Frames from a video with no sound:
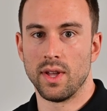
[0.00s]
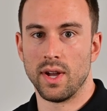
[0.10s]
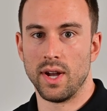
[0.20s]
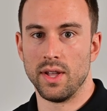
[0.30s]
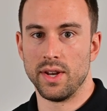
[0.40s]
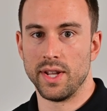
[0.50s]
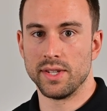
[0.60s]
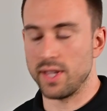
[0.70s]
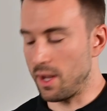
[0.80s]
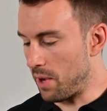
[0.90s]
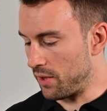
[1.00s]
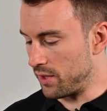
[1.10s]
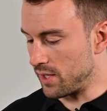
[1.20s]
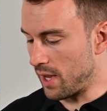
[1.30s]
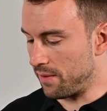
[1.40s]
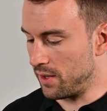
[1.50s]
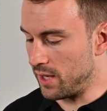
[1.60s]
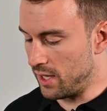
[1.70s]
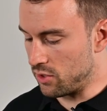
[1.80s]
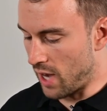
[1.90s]
Uh, the nice thing about this F and
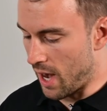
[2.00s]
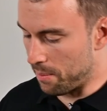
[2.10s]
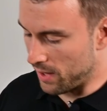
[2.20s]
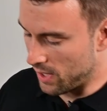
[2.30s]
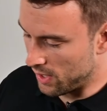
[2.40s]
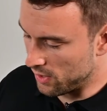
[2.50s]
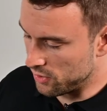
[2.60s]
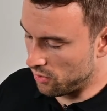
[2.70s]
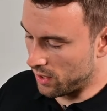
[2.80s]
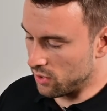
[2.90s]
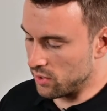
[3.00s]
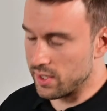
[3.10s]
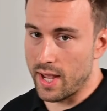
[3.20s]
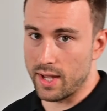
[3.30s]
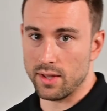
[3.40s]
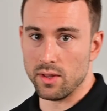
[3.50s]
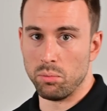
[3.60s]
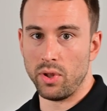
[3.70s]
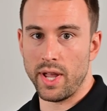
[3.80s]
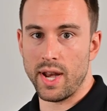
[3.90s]
T trap is you can just take the
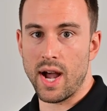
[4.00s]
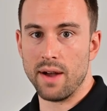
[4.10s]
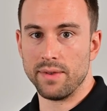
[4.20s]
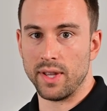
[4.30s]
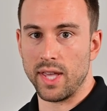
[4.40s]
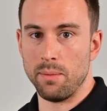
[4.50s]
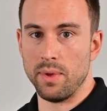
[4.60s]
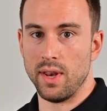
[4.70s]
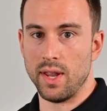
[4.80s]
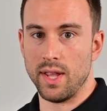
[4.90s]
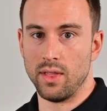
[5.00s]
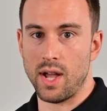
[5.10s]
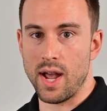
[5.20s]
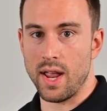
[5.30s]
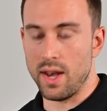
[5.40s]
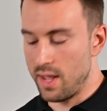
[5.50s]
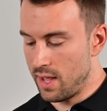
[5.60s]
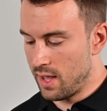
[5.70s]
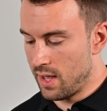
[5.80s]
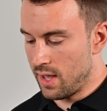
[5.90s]
plate off and keep it in line
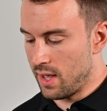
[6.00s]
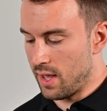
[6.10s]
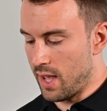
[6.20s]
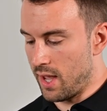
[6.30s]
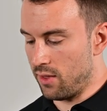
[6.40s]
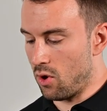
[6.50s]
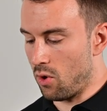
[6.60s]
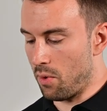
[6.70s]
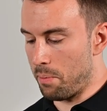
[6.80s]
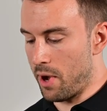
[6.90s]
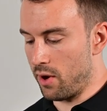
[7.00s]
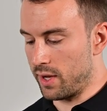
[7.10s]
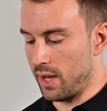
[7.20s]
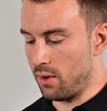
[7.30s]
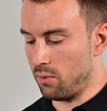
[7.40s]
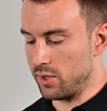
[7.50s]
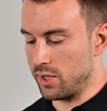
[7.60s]
and the whole repair kit will